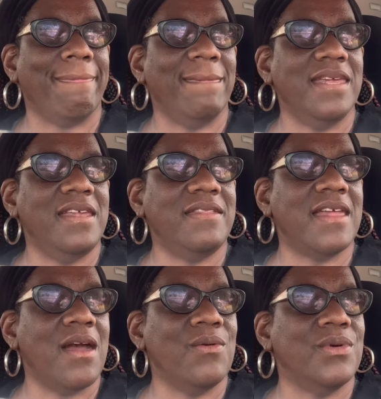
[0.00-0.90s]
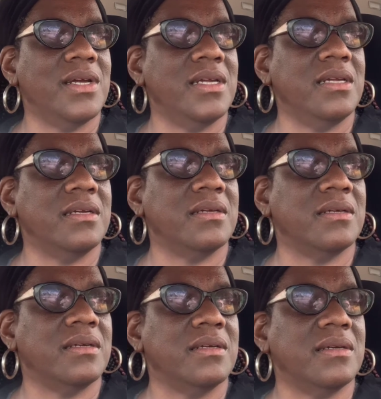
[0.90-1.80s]
eat that way
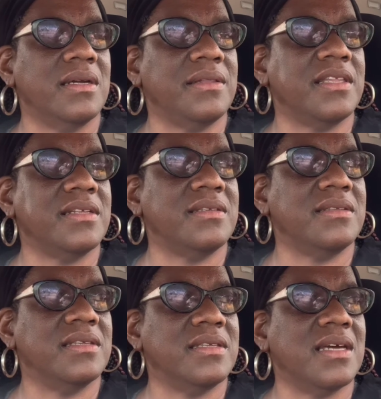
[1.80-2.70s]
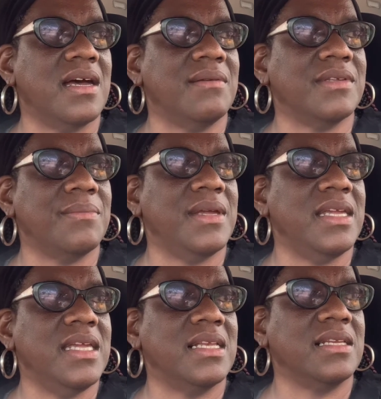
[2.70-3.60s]
at the, the times. I may
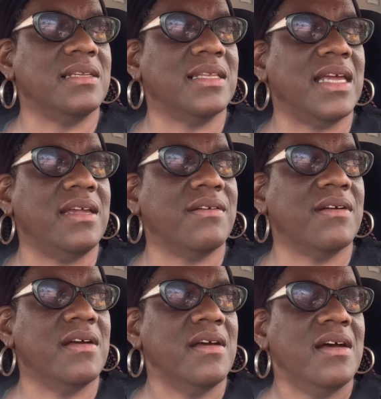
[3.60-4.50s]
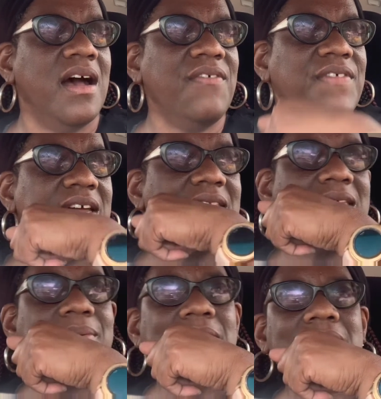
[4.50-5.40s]
eat a little later. I find that
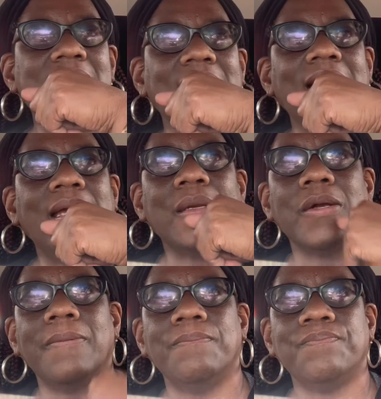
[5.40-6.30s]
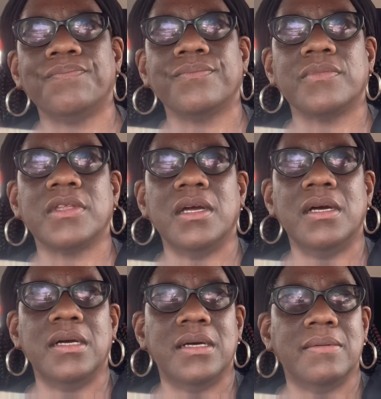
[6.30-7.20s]
I'm eating later.
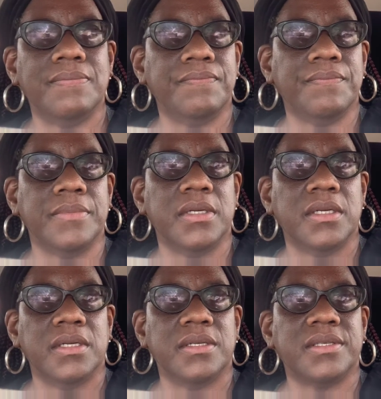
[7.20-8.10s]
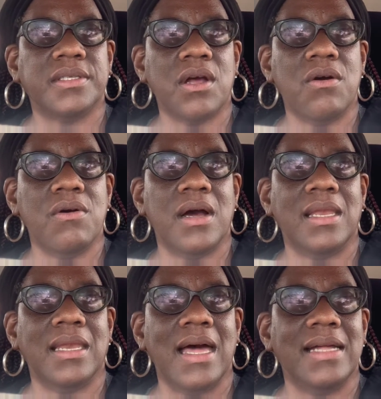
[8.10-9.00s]
Um, so a
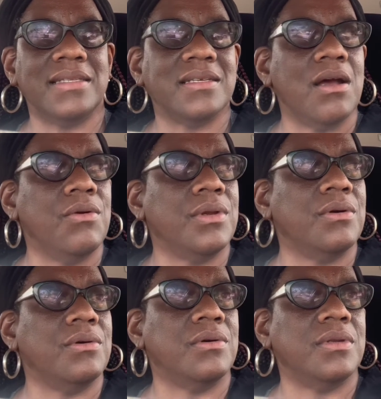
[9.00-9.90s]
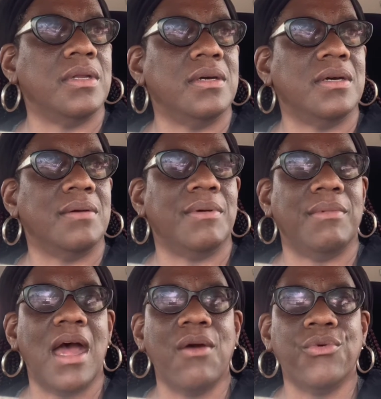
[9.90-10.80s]
lot's going on. Um, I'm
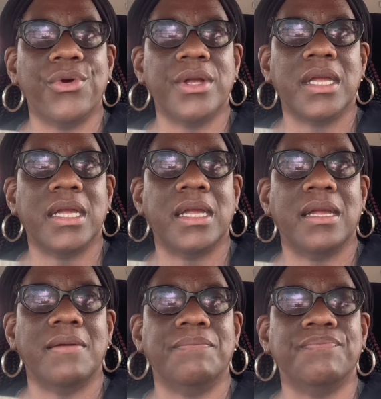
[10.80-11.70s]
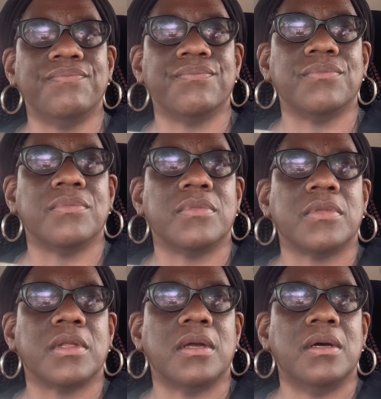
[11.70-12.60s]
not working.
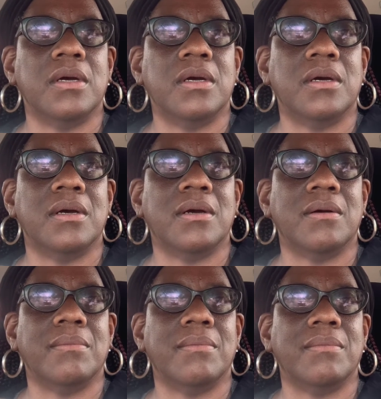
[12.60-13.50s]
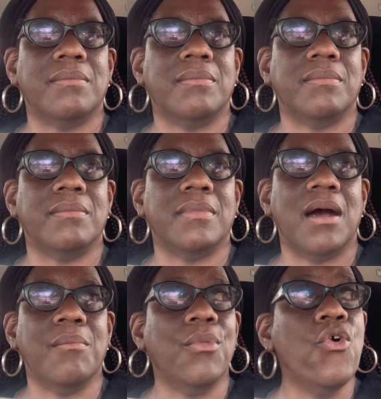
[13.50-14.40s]
Um,
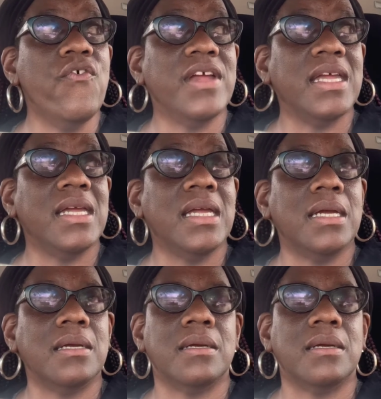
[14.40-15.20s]
I'm moving,